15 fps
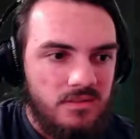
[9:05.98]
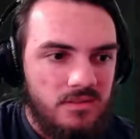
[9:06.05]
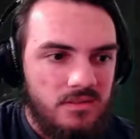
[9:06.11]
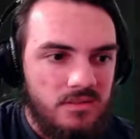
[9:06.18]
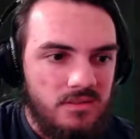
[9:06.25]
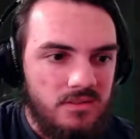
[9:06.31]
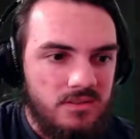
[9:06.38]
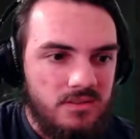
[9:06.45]

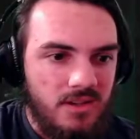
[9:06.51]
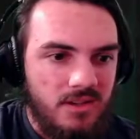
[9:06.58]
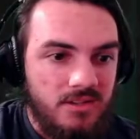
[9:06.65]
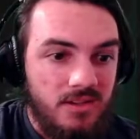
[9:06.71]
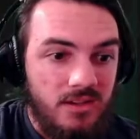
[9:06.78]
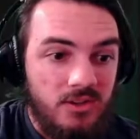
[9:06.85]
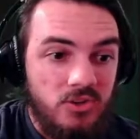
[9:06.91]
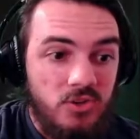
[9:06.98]
And this guy's
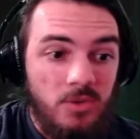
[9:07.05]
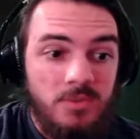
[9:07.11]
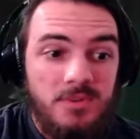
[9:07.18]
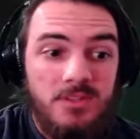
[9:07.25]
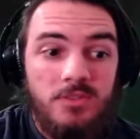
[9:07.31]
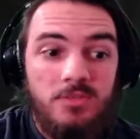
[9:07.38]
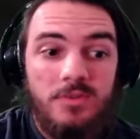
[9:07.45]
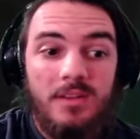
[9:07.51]
got a
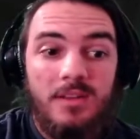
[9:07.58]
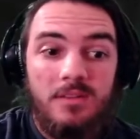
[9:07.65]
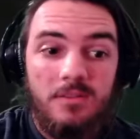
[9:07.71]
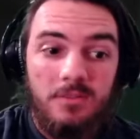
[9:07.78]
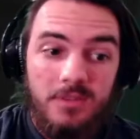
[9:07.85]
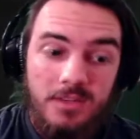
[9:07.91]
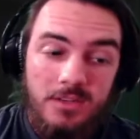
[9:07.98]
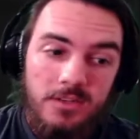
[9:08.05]
Sharpness 3,
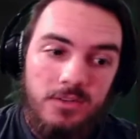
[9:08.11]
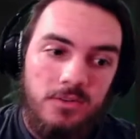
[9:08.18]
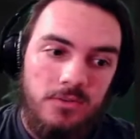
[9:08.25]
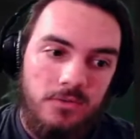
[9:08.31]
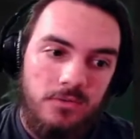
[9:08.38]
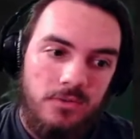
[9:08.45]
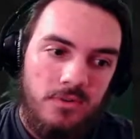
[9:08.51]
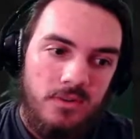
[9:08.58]
Looting
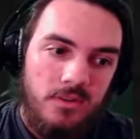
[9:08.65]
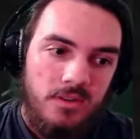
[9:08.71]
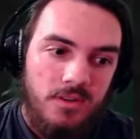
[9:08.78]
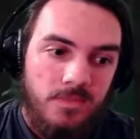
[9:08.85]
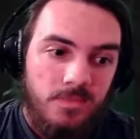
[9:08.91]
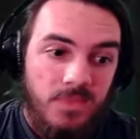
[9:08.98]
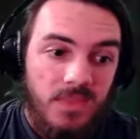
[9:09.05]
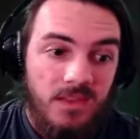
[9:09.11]
2,
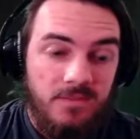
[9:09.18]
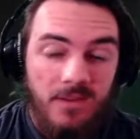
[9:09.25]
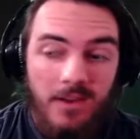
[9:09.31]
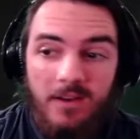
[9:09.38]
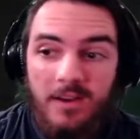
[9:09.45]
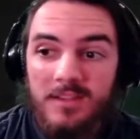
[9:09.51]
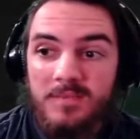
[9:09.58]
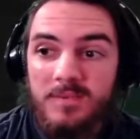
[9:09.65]
and
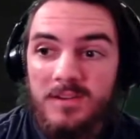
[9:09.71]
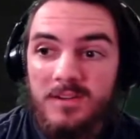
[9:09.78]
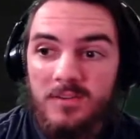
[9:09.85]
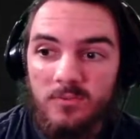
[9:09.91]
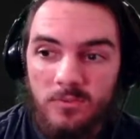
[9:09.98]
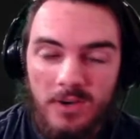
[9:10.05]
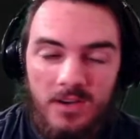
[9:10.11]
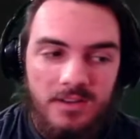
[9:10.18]
Fire Aspect
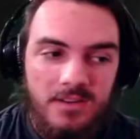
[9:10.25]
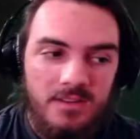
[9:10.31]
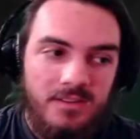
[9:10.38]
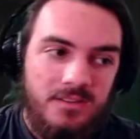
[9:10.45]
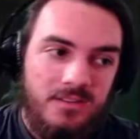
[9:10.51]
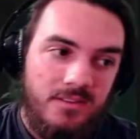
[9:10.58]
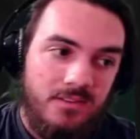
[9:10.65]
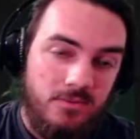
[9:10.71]
1
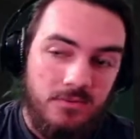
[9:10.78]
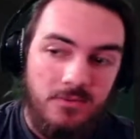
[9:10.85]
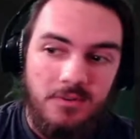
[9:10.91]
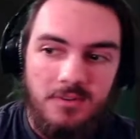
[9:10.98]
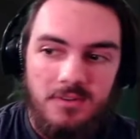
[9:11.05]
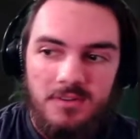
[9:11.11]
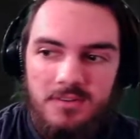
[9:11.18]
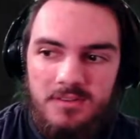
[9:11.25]

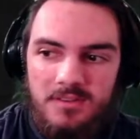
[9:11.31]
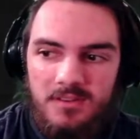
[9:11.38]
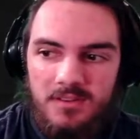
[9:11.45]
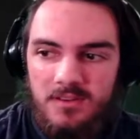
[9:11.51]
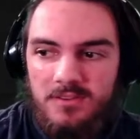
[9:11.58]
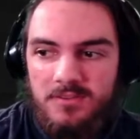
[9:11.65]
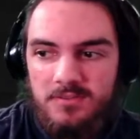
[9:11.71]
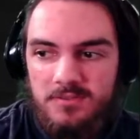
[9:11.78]
Sword. And
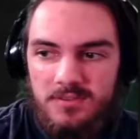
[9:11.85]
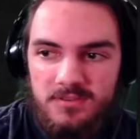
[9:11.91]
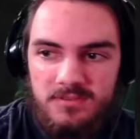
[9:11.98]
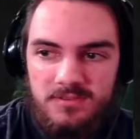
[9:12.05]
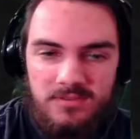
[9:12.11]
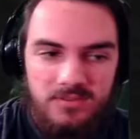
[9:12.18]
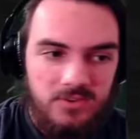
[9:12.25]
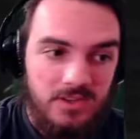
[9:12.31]
also he's
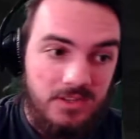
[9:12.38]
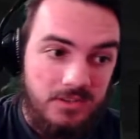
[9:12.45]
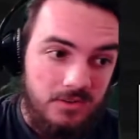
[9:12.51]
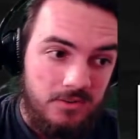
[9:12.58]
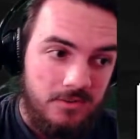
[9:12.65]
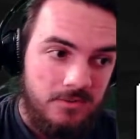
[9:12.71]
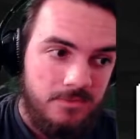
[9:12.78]
trading coal.